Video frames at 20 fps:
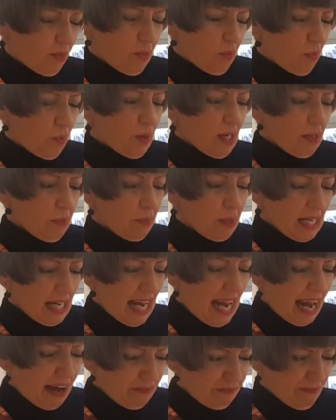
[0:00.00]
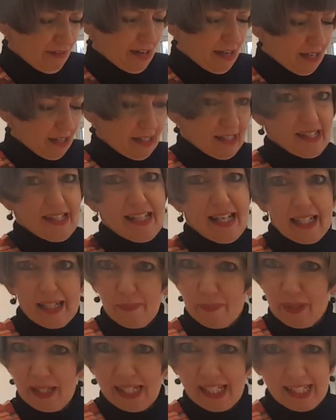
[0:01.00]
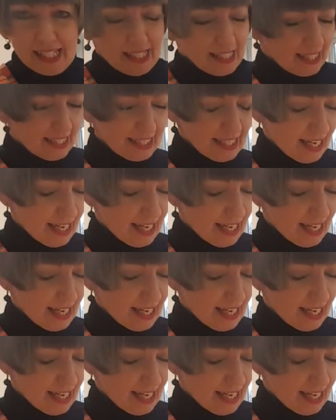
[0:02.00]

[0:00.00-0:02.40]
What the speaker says: we never celebrated